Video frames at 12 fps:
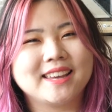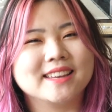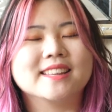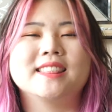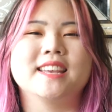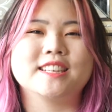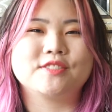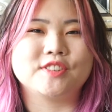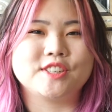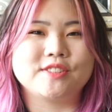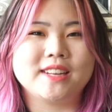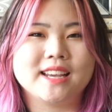Hi, thanks
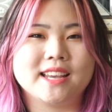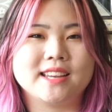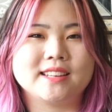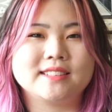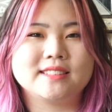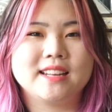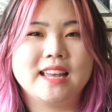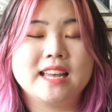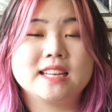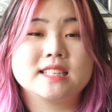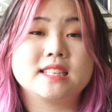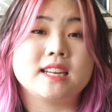for tuning in.
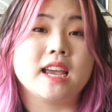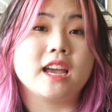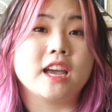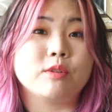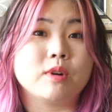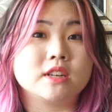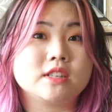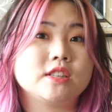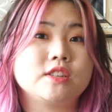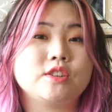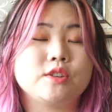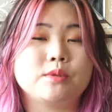Today I want
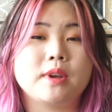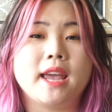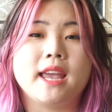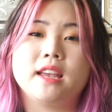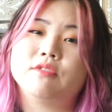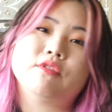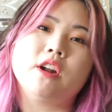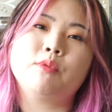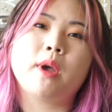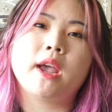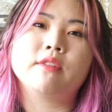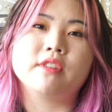to do a
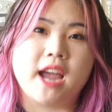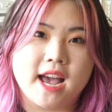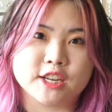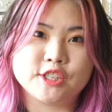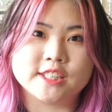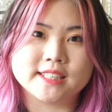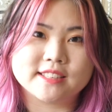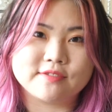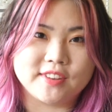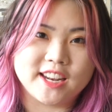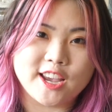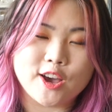runway reactions
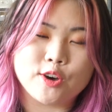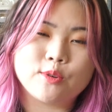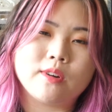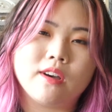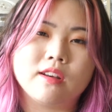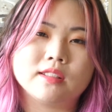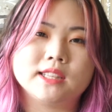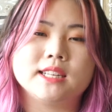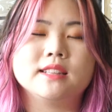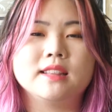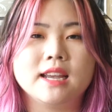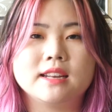video on
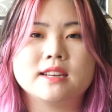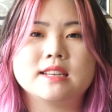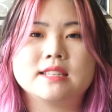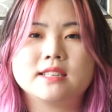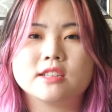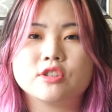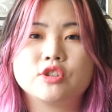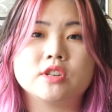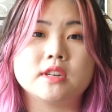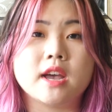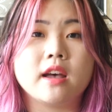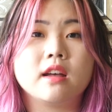the latest
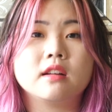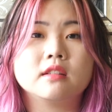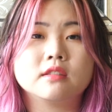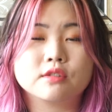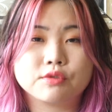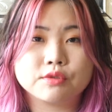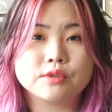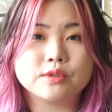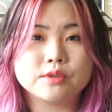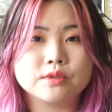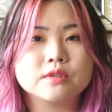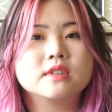Chanel
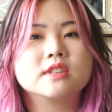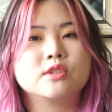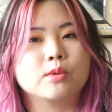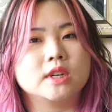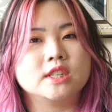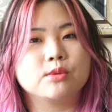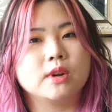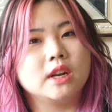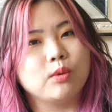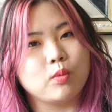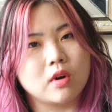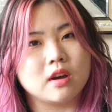Cruise
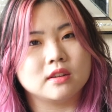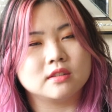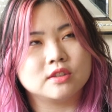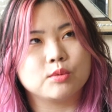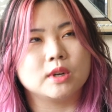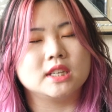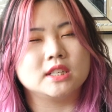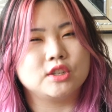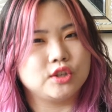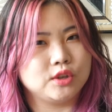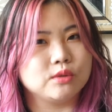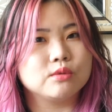
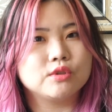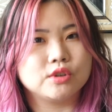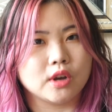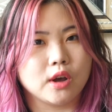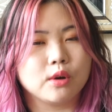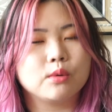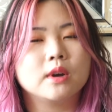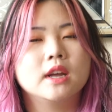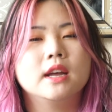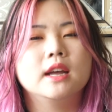2021-22 show.